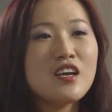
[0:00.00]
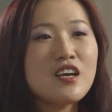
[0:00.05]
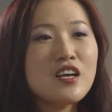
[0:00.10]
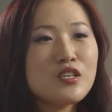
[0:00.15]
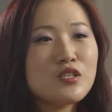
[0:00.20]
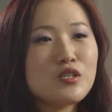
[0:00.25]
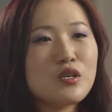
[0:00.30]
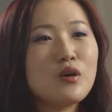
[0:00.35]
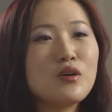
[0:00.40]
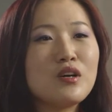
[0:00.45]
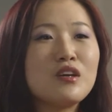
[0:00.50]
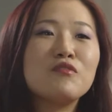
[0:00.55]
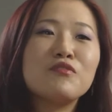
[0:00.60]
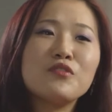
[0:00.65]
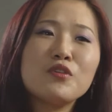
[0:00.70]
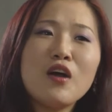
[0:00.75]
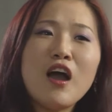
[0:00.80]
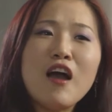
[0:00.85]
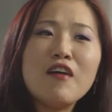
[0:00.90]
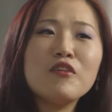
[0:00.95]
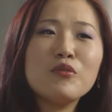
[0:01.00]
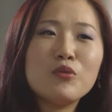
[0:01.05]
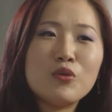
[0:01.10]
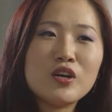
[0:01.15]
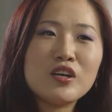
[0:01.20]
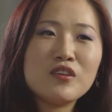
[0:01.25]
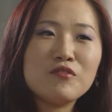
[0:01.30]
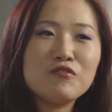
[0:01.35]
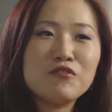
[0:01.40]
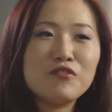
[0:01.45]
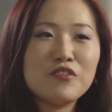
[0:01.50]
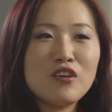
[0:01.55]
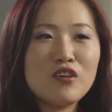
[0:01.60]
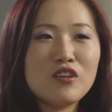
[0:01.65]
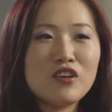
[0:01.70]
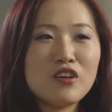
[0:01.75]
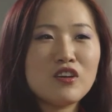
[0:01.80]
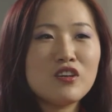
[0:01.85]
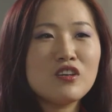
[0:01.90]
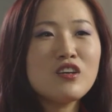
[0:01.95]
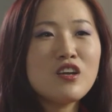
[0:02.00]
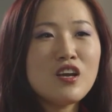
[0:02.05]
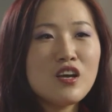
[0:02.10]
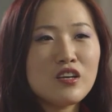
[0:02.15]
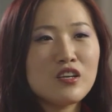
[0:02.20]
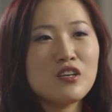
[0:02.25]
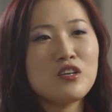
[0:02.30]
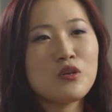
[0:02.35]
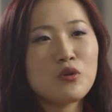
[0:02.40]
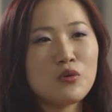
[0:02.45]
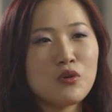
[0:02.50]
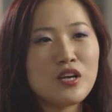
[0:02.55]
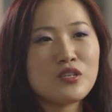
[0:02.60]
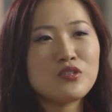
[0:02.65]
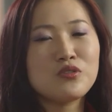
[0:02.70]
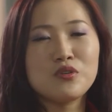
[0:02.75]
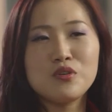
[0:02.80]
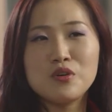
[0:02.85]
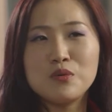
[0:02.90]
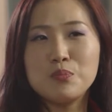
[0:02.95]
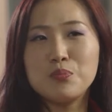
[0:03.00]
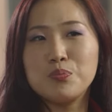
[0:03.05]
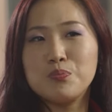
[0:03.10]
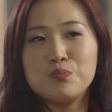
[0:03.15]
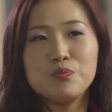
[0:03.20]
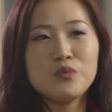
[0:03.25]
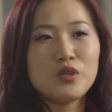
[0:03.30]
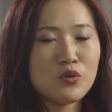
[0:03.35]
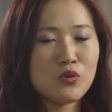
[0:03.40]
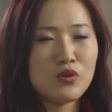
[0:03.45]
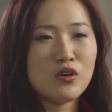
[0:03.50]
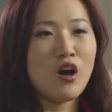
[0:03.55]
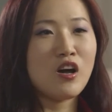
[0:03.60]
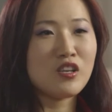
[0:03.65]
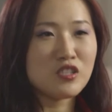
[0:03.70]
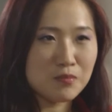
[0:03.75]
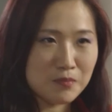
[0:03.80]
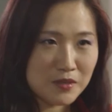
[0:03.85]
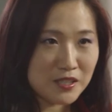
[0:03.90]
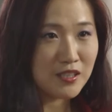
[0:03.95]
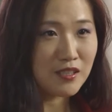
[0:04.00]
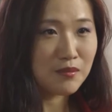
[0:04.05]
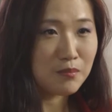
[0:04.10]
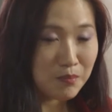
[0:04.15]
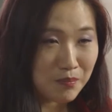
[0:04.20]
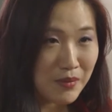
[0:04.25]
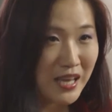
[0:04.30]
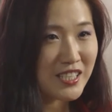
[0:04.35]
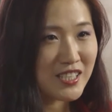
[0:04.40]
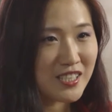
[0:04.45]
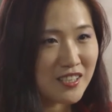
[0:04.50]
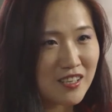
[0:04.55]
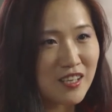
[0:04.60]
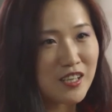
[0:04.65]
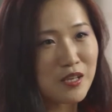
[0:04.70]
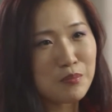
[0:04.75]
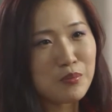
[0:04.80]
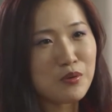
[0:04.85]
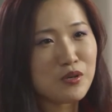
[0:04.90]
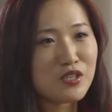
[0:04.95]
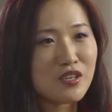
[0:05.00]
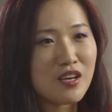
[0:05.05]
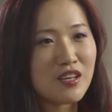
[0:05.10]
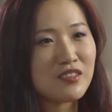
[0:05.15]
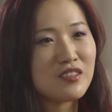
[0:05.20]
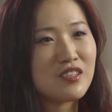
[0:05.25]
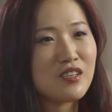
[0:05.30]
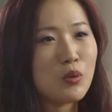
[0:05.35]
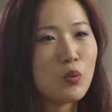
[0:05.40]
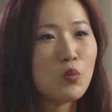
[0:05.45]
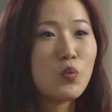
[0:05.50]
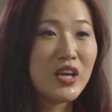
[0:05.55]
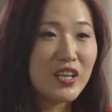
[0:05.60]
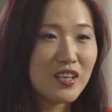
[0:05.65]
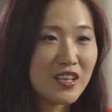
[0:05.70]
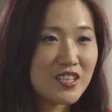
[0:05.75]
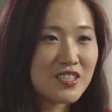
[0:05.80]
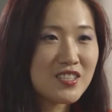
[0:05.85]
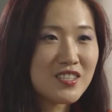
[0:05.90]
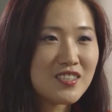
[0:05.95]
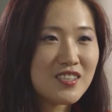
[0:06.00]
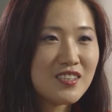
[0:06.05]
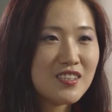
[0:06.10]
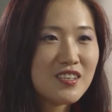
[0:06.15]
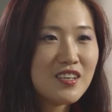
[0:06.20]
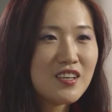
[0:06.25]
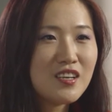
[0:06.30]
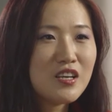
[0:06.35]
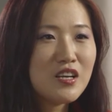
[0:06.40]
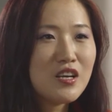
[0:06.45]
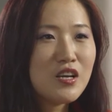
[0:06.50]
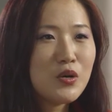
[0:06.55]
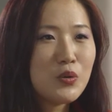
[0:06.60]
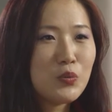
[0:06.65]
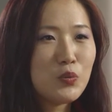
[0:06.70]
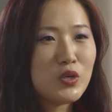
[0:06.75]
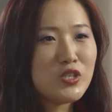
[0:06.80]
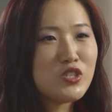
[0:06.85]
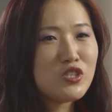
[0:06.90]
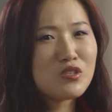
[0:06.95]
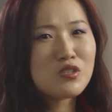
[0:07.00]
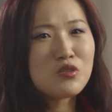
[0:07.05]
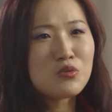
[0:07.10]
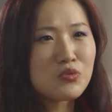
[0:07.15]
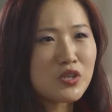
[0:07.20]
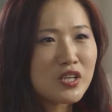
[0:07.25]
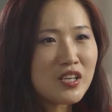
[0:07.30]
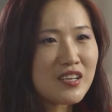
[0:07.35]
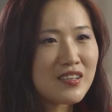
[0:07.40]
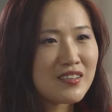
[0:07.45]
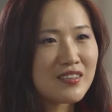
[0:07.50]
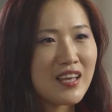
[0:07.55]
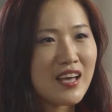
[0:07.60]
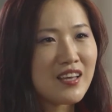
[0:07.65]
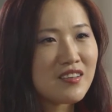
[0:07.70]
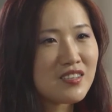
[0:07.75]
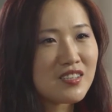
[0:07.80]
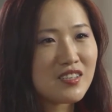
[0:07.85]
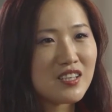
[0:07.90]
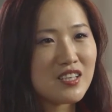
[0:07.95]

So if you have organ failure in US, you're automatically put on the wait list, which is really a death